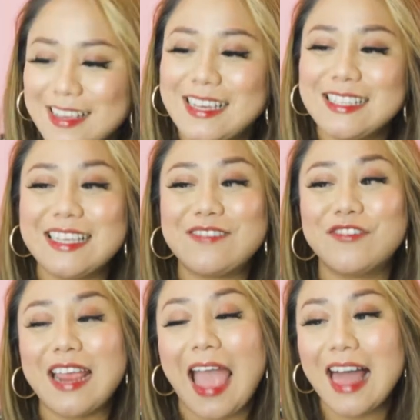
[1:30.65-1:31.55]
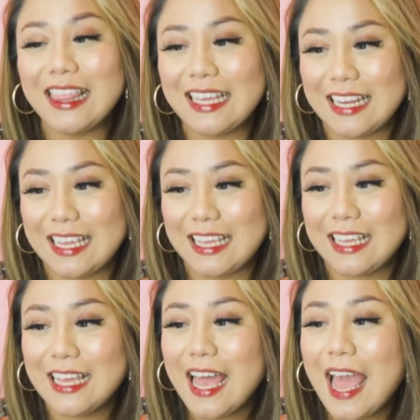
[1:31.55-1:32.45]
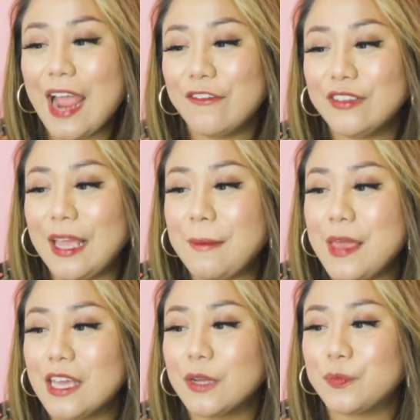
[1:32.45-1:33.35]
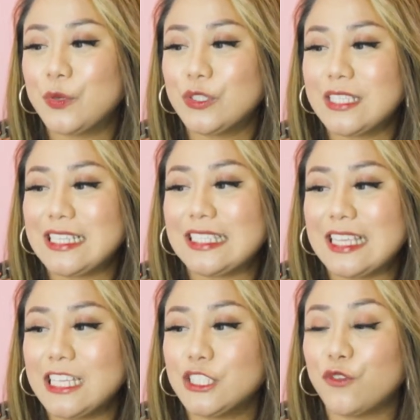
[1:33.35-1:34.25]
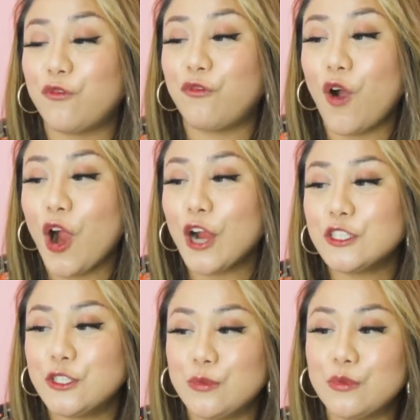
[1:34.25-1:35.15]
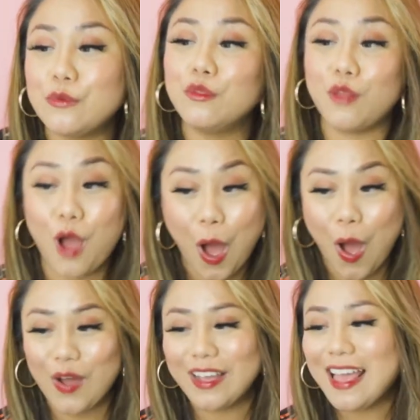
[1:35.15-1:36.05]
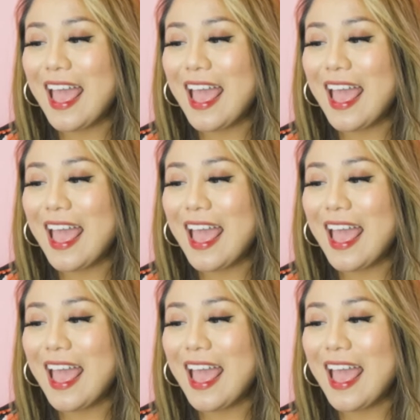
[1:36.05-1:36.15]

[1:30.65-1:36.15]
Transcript: Because in reality, everyday makeup routine takes far too long.